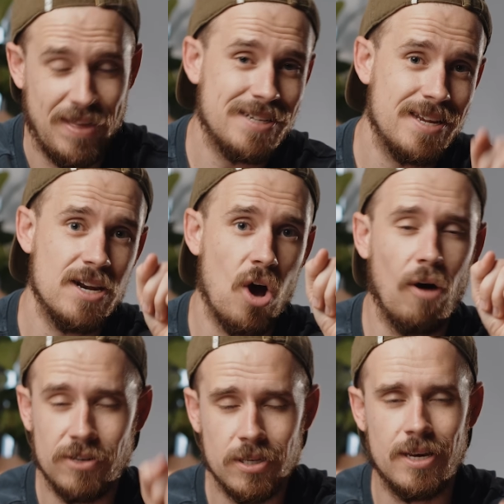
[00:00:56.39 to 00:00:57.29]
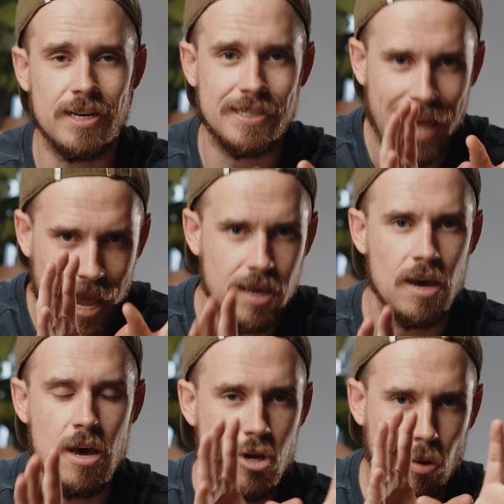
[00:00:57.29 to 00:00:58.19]
That said, obviously
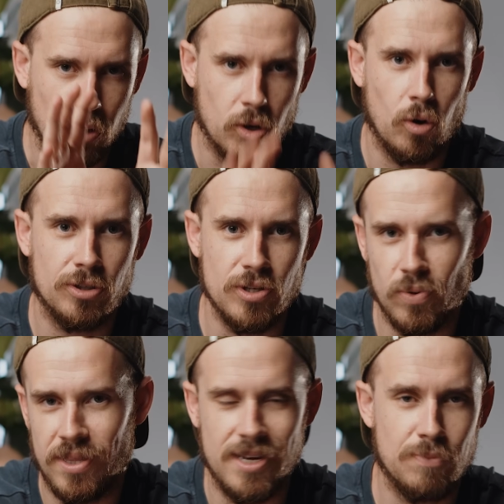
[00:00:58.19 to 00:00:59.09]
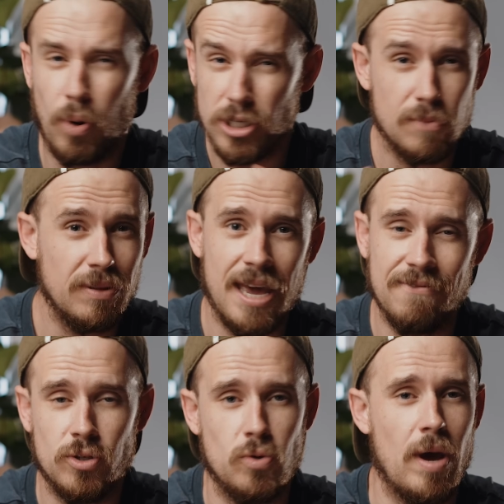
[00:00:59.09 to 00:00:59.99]
take your precautions with this, possibly
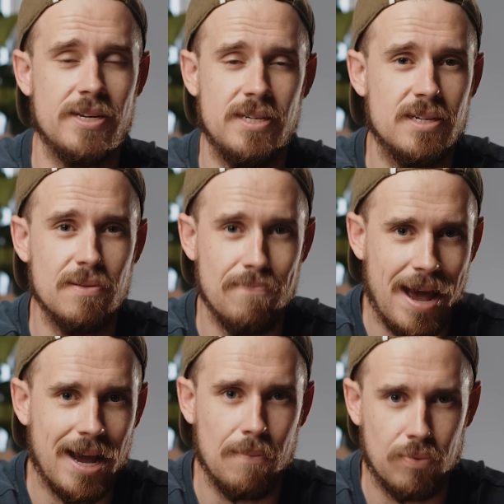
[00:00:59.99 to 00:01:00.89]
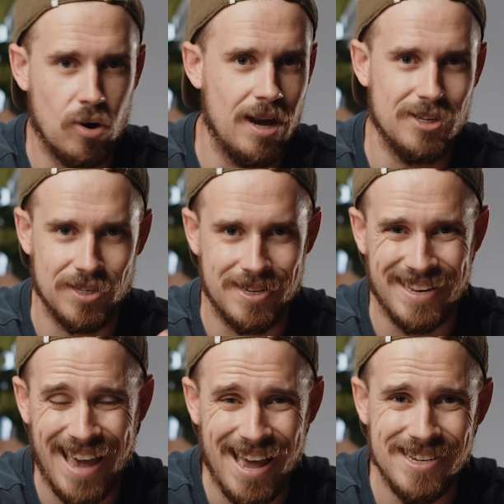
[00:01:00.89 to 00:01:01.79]
even do a system backup prior just
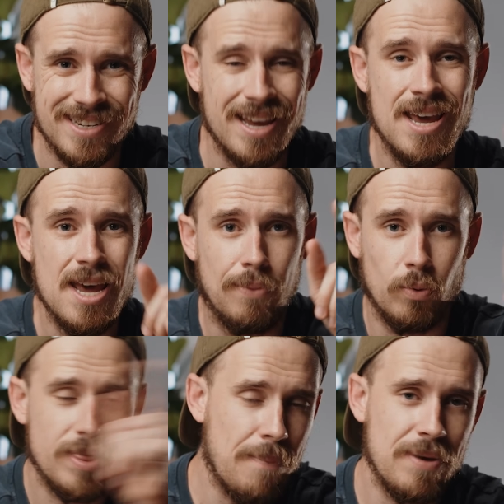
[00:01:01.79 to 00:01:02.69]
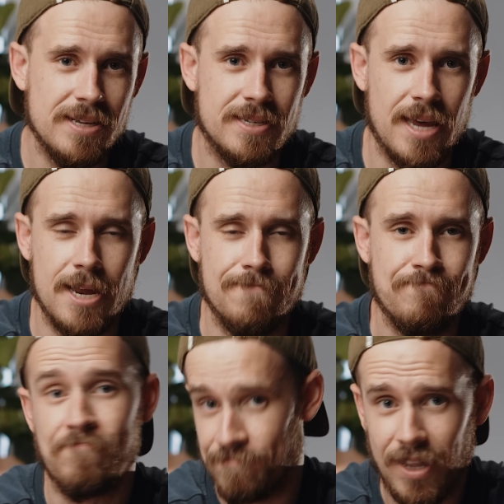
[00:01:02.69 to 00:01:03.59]
in case. But with that being said,
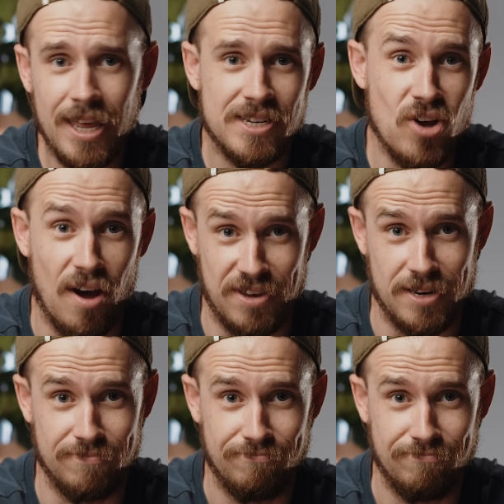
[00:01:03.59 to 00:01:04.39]
let's dive in.